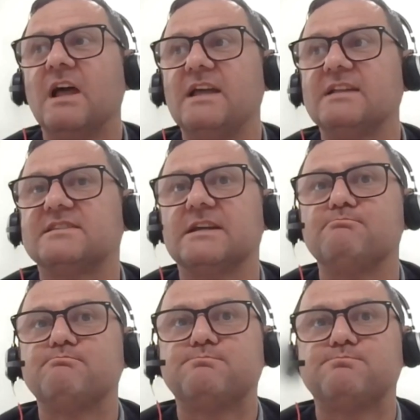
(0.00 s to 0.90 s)
let's say
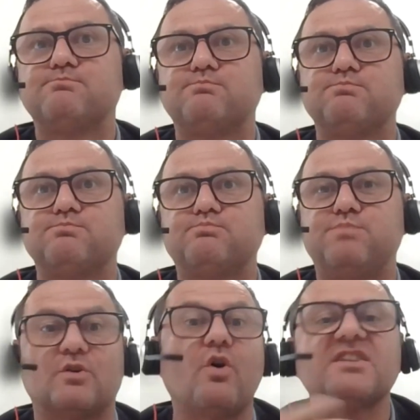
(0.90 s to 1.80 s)

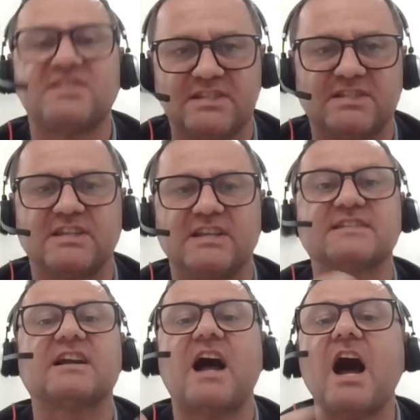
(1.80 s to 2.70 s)
processes,
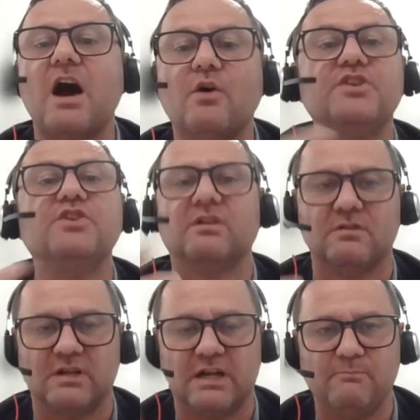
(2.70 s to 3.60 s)
how you're
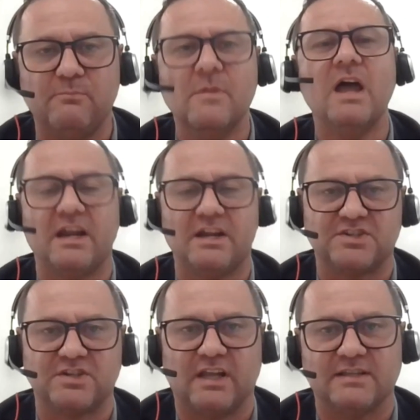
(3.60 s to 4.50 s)
gonna
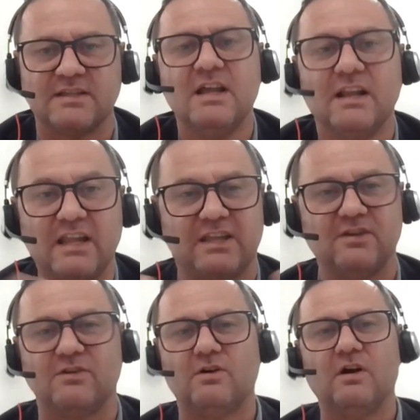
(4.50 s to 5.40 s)
manage this,
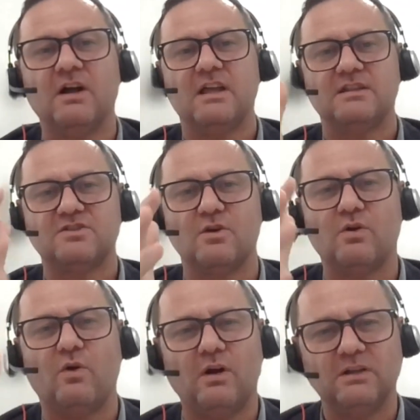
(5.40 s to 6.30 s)
so
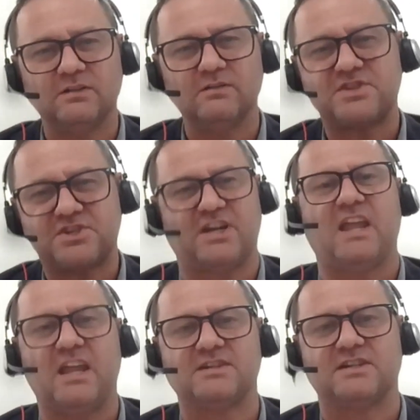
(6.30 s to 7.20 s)
all those
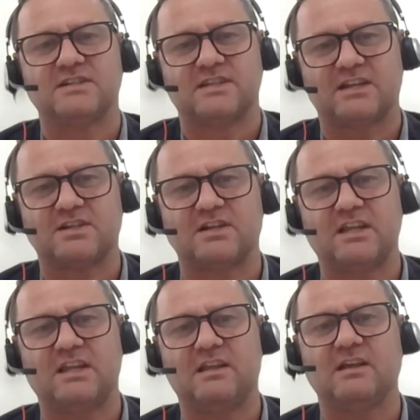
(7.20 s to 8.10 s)
changes
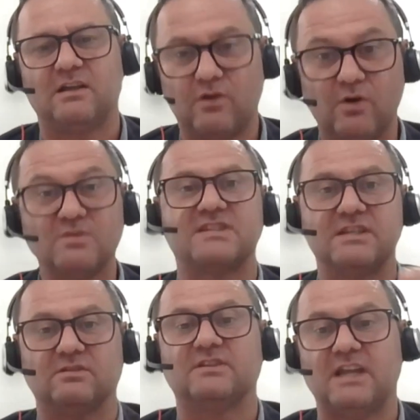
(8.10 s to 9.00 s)
actually goes
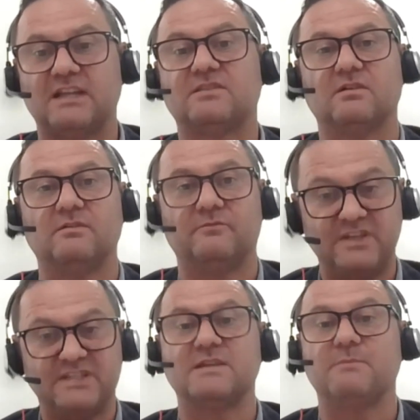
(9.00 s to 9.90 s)
into that
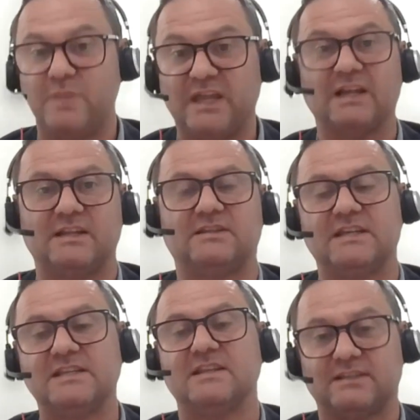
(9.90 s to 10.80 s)

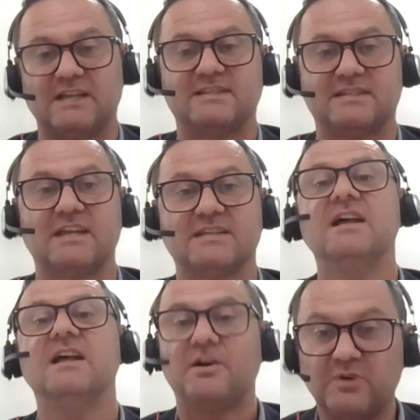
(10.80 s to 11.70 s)
visibility that I said.
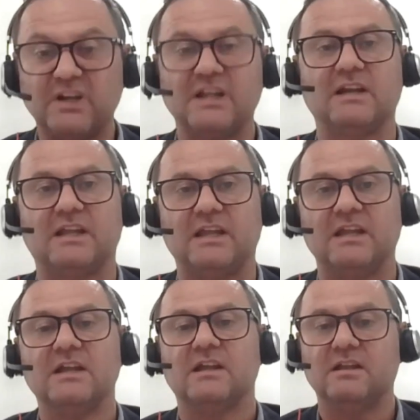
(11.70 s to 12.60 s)
Really,
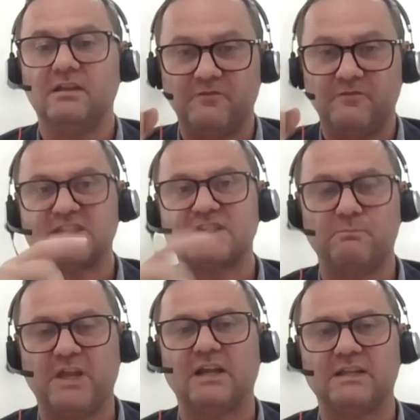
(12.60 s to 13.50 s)

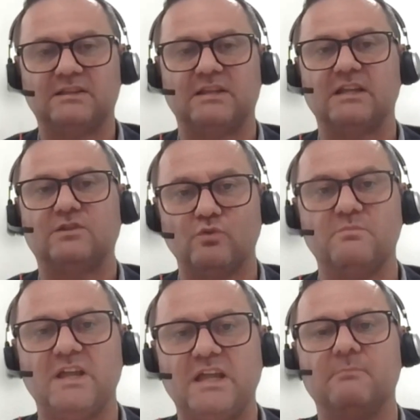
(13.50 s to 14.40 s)
visibility to
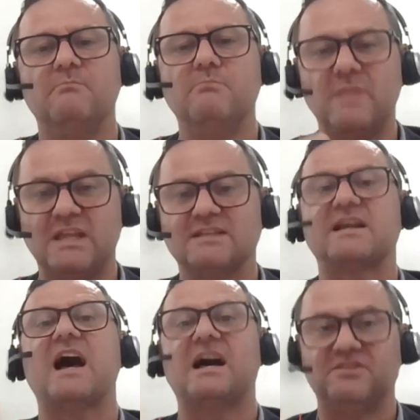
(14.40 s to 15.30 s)
me means
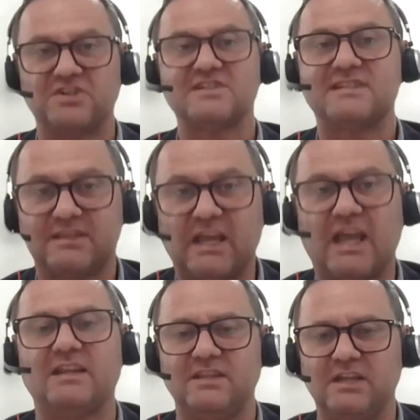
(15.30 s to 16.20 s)

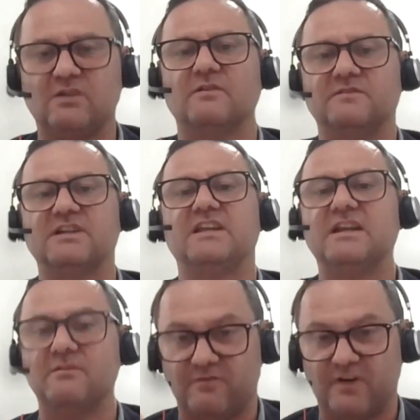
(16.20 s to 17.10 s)
understanding of the
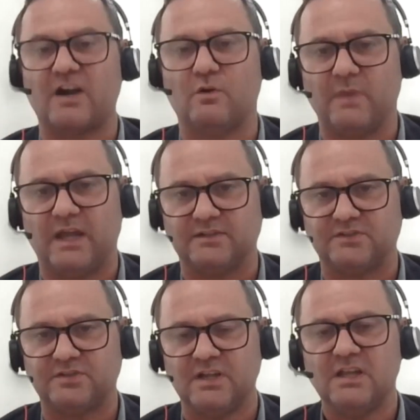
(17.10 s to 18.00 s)

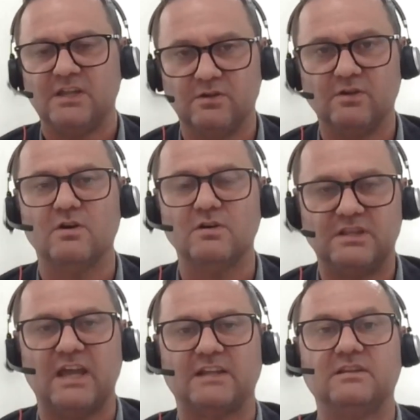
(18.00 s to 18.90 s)
environment,
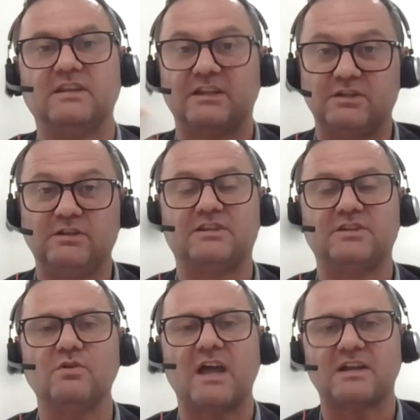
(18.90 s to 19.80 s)
that
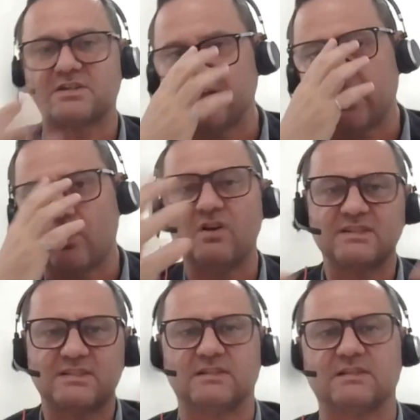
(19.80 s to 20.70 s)
you actually
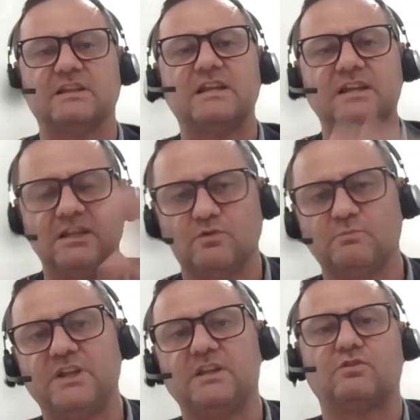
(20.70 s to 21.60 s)
constantly need to
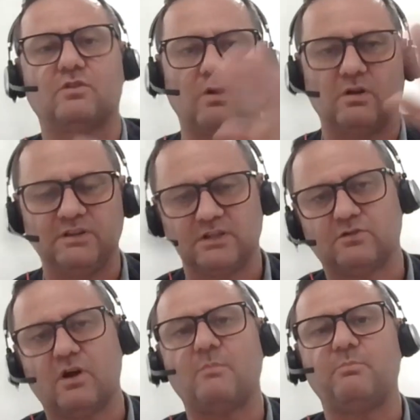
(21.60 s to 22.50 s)
be on the
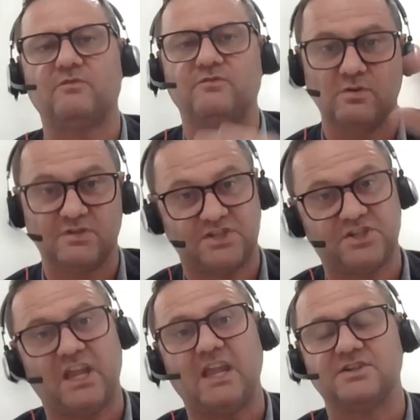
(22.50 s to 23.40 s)
top of those
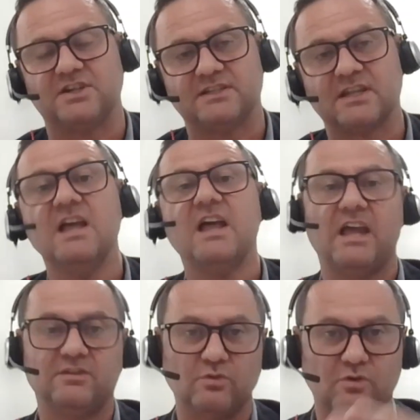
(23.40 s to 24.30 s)
changes
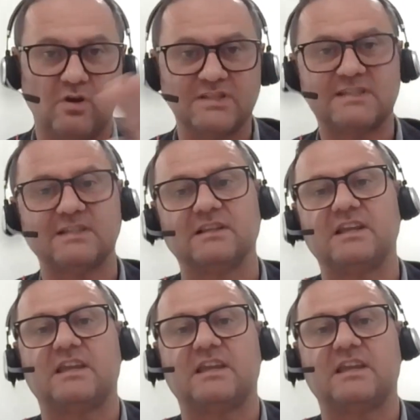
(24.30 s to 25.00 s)
and to constantly